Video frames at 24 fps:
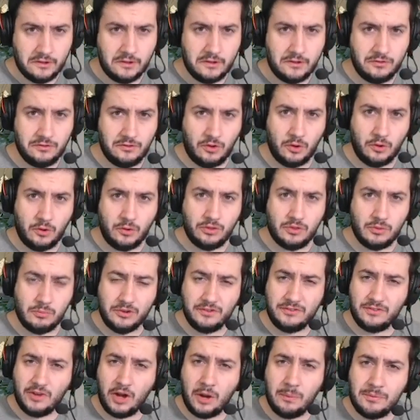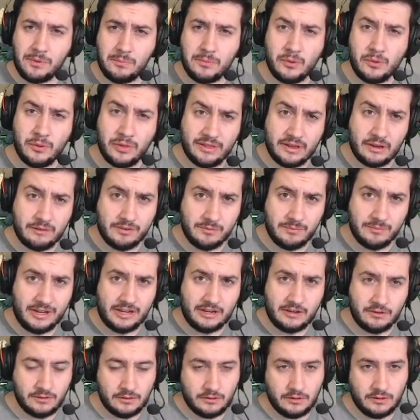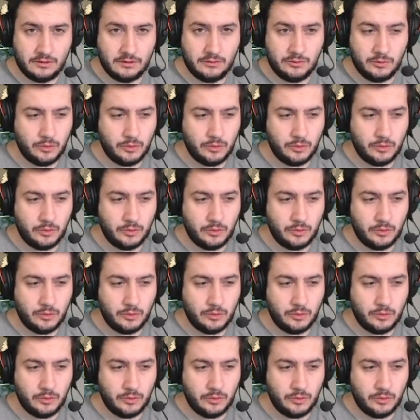So the most optimal thing for me to do